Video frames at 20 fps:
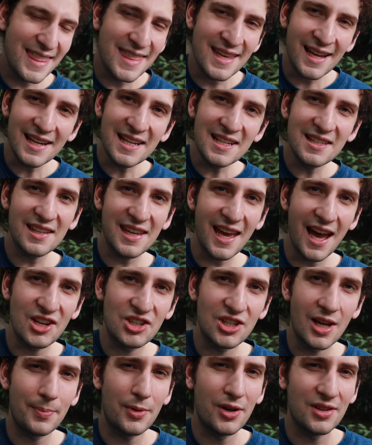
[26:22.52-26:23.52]
I think I need to
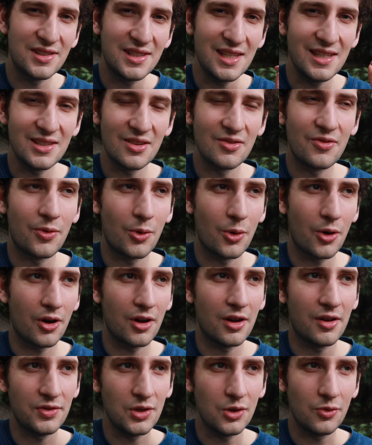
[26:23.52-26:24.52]
catch up on season four
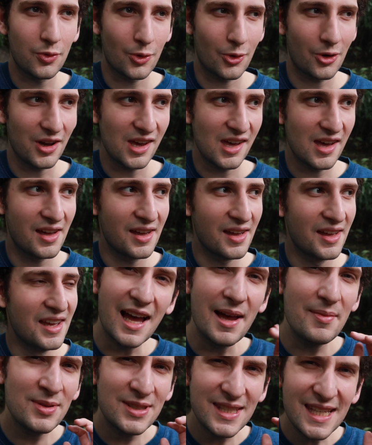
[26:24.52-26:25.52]
of Euphoria.
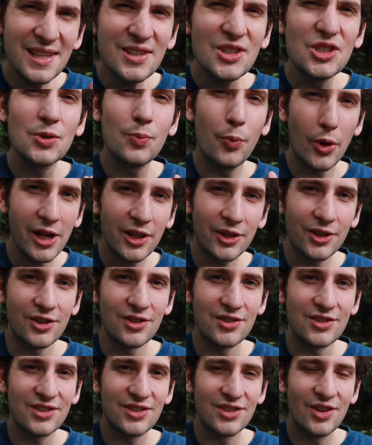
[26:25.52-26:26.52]
I'm seeing
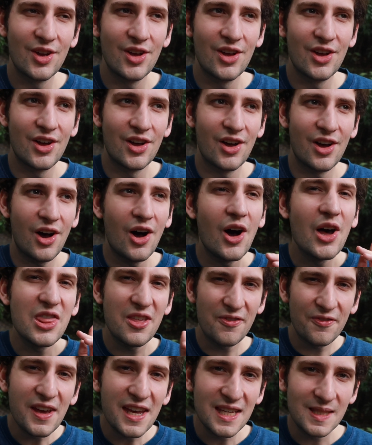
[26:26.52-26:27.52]
spoilers on
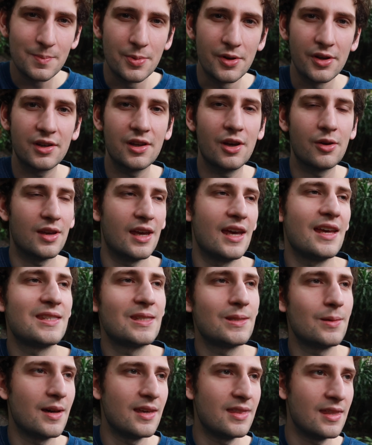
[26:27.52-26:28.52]
the Facebook, okay?
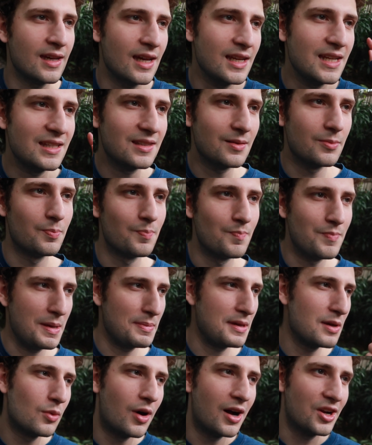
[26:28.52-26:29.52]
So I think I need to
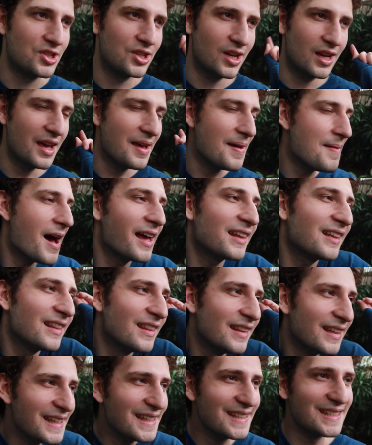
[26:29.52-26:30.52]
maybe watch, at
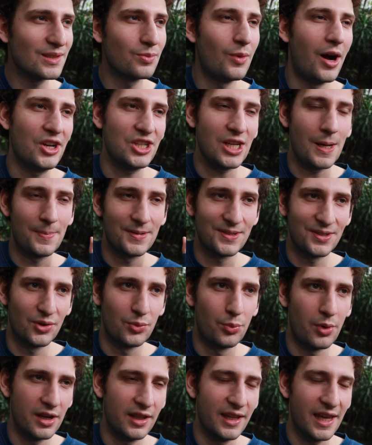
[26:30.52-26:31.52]
least watch
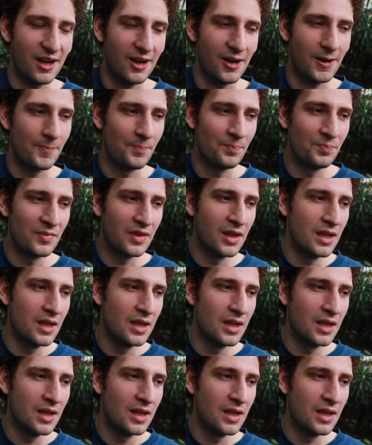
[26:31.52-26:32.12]
episode one later,